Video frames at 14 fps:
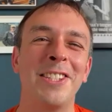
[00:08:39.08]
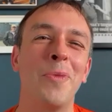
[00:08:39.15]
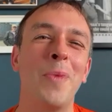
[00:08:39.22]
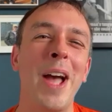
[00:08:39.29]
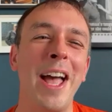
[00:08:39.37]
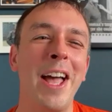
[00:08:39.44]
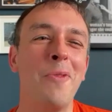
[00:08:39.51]
So
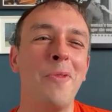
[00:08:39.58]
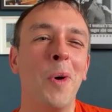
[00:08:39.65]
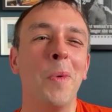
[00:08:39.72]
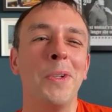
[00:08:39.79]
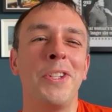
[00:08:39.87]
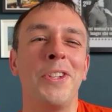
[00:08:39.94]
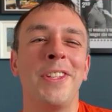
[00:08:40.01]
what
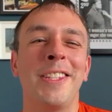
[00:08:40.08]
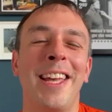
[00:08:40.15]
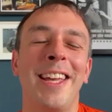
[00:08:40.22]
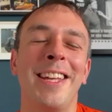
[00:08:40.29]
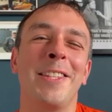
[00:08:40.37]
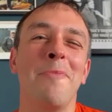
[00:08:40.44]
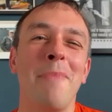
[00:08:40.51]
would you say
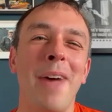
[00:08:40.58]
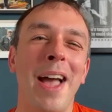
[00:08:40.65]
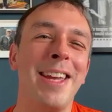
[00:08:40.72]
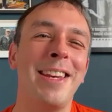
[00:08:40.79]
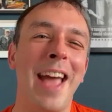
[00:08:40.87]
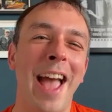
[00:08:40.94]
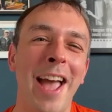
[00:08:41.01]
is the main